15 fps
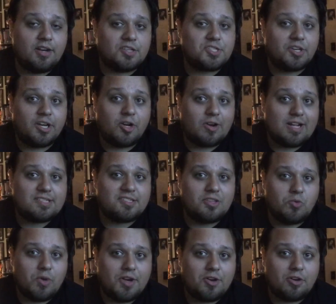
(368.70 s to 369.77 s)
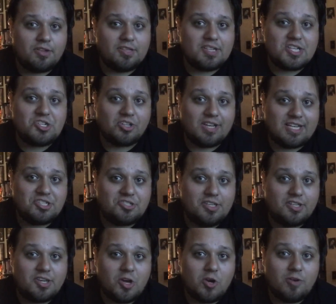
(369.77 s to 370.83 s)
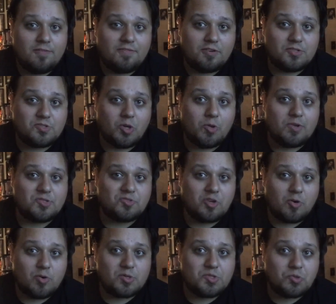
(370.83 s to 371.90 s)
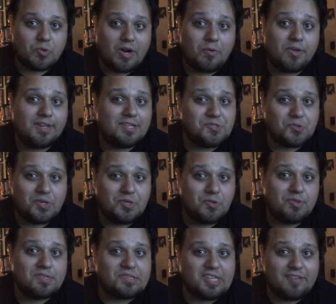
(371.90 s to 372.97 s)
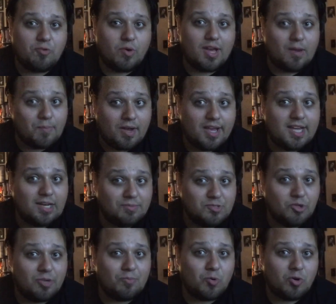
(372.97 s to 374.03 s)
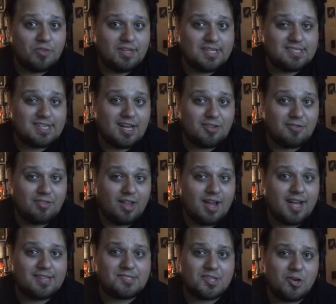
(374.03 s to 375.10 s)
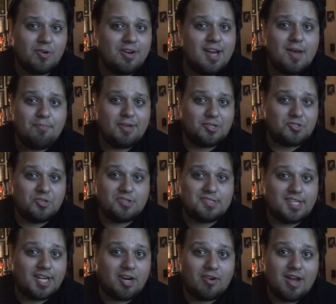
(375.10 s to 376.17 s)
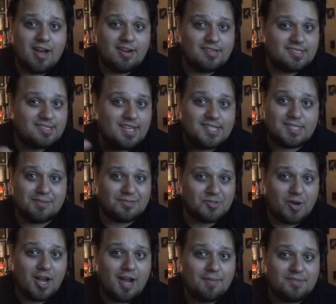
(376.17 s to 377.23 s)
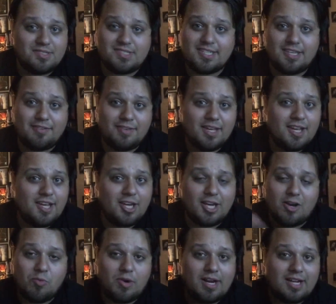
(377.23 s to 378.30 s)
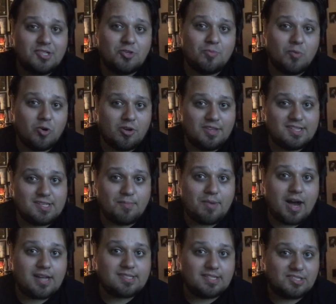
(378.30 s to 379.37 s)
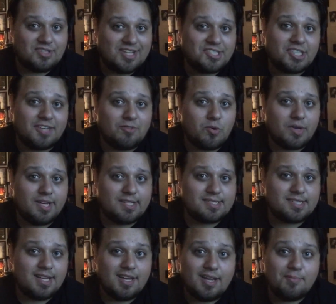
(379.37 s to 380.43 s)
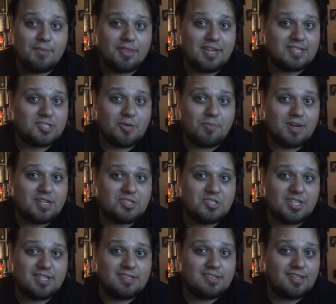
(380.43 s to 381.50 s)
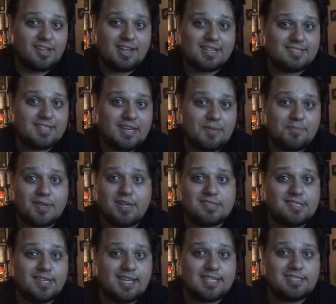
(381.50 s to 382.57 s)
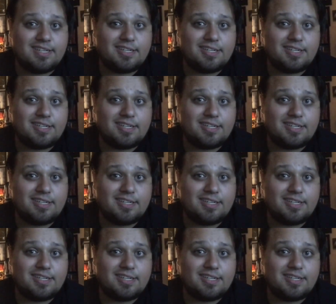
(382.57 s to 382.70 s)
And also congrats to the winner on the digital HD code for Solo A Star Wars Story. I really enjoyed doing this giveaway. I'll probably end up doing more of these down the line, so make sure you stick around and stay subscribed to see, you know, when I do more of these unboxing/giveaways. But thanks so much, and until next time, I'll see you guys